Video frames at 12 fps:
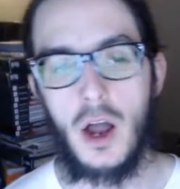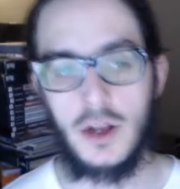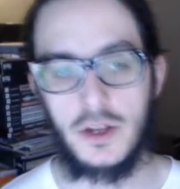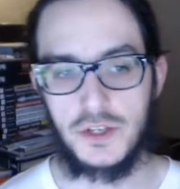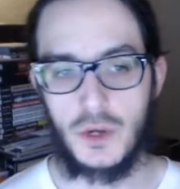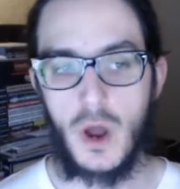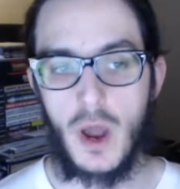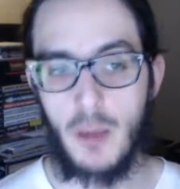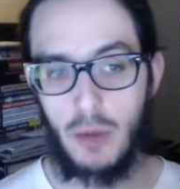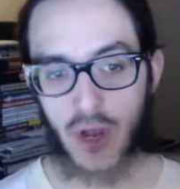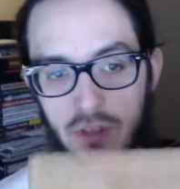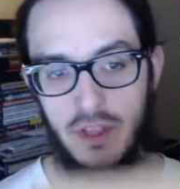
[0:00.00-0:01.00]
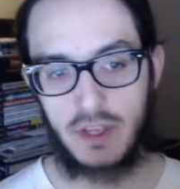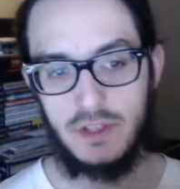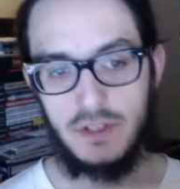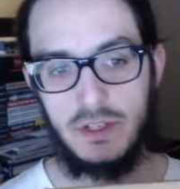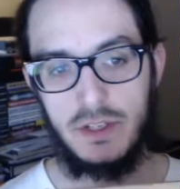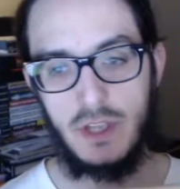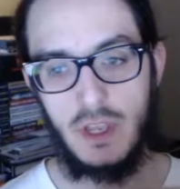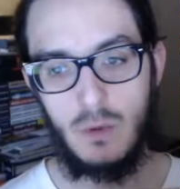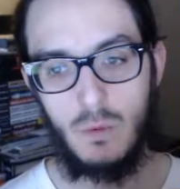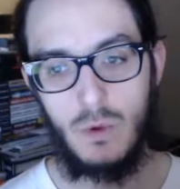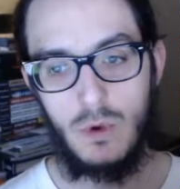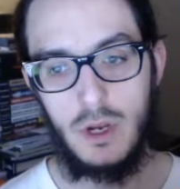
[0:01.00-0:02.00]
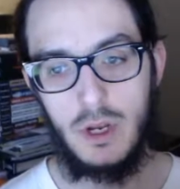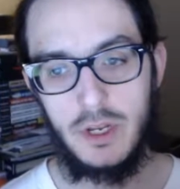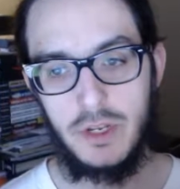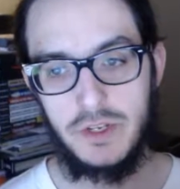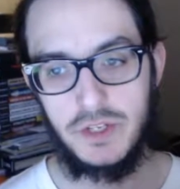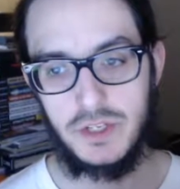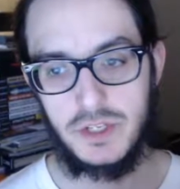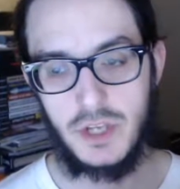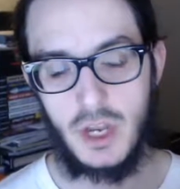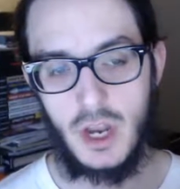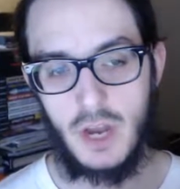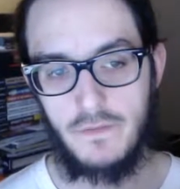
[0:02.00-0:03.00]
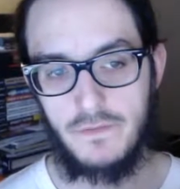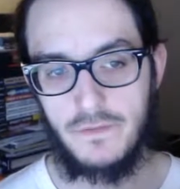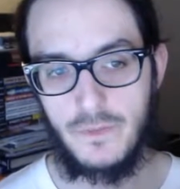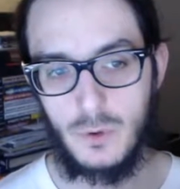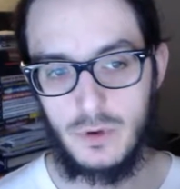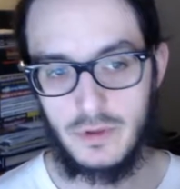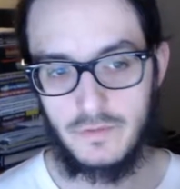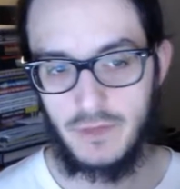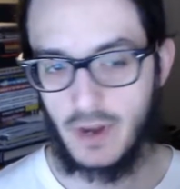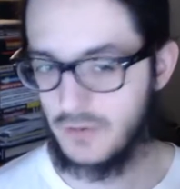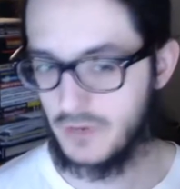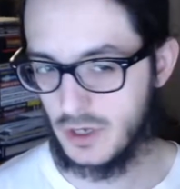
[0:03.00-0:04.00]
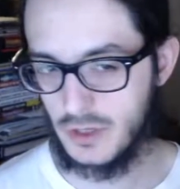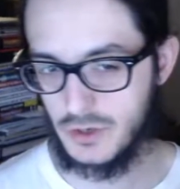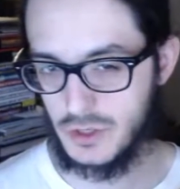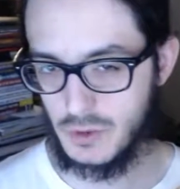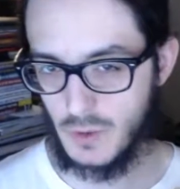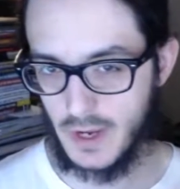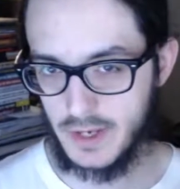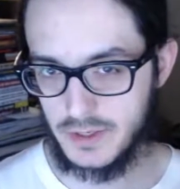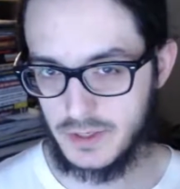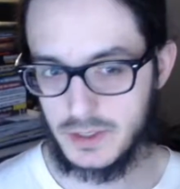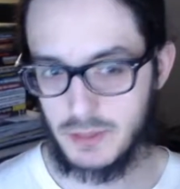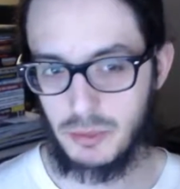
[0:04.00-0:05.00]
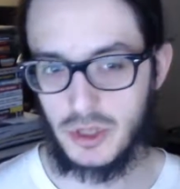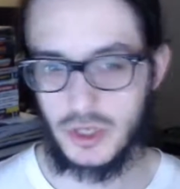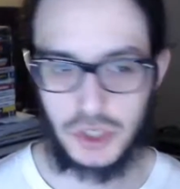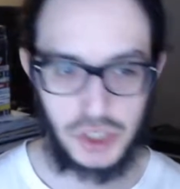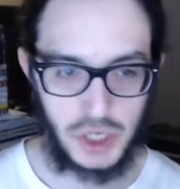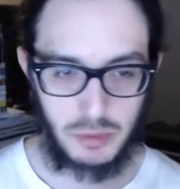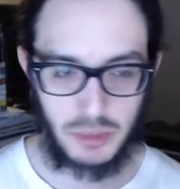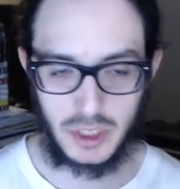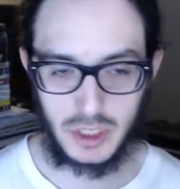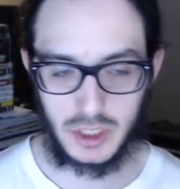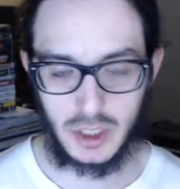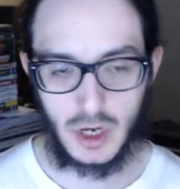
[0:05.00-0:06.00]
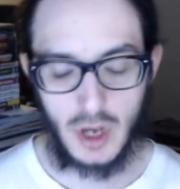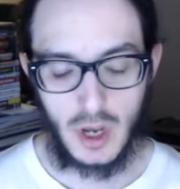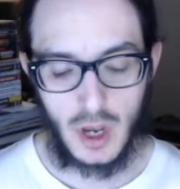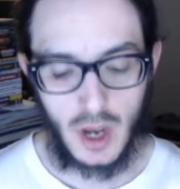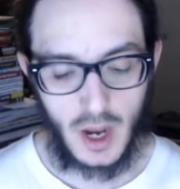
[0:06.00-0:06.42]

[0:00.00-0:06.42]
Uh, so I bought this. It was uh, $45 US plus shipping.